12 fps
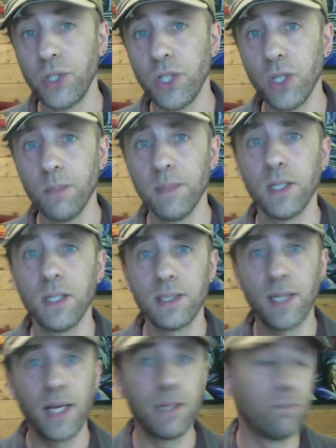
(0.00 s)
Human at
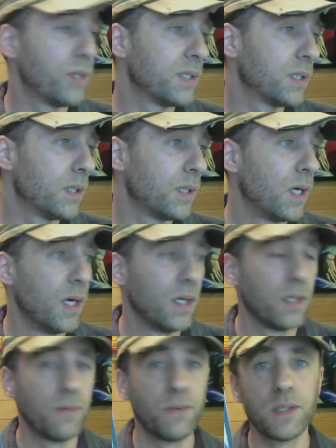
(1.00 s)
Tate, Britain.
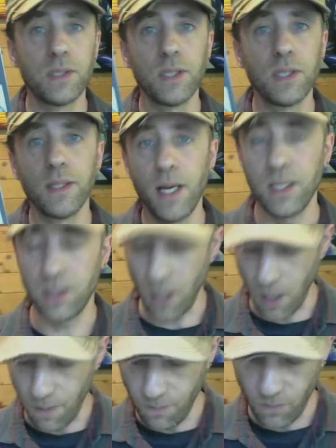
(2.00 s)
If you can see that,
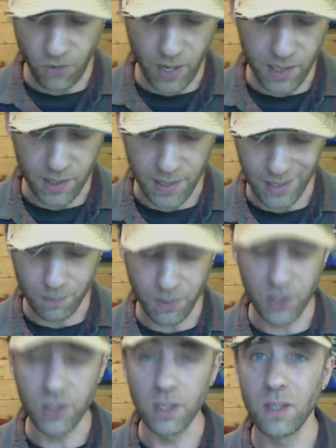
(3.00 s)
very good
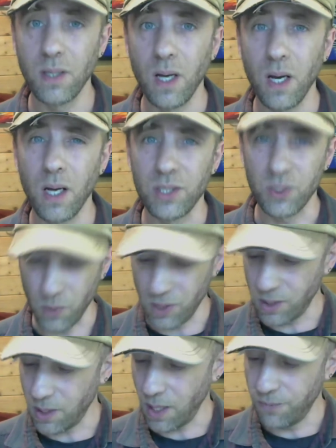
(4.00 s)
exhibition. I just want
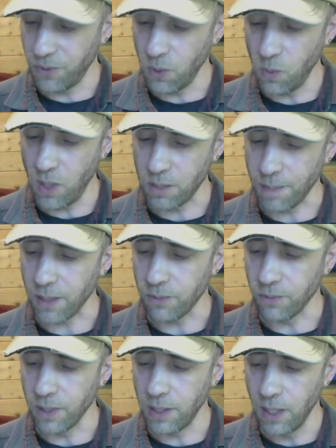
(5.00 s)
to say a few words about it
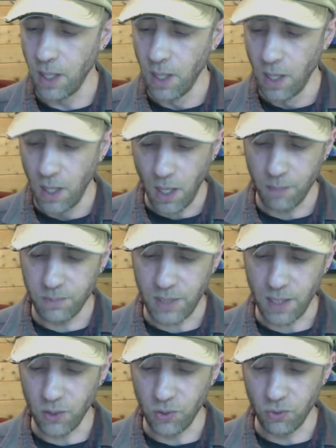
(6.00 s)
really.
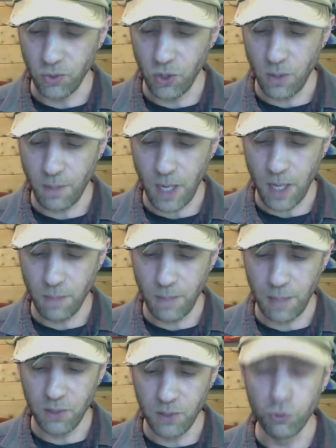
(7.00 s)
Take you through
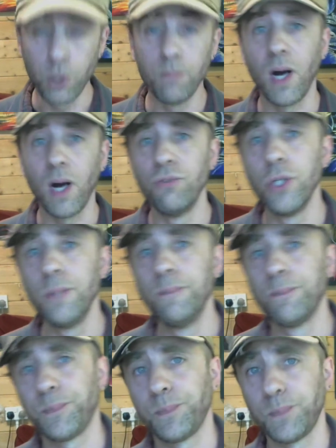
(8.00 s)
maybe room by room,
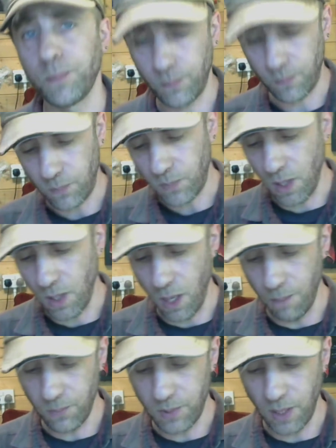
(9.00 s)

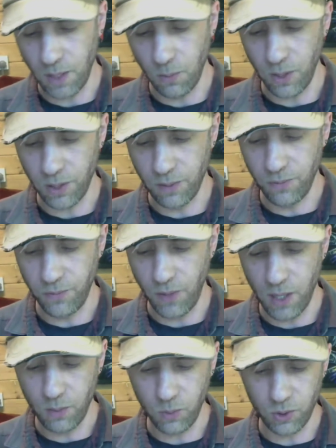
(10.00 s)
tell you what you can
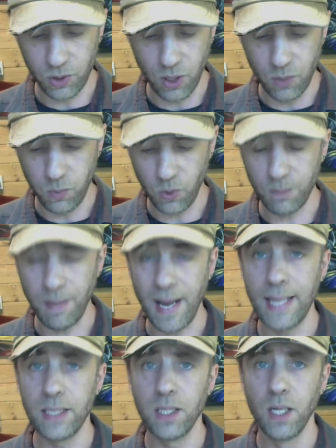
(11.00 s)
find, what's good, what's bad,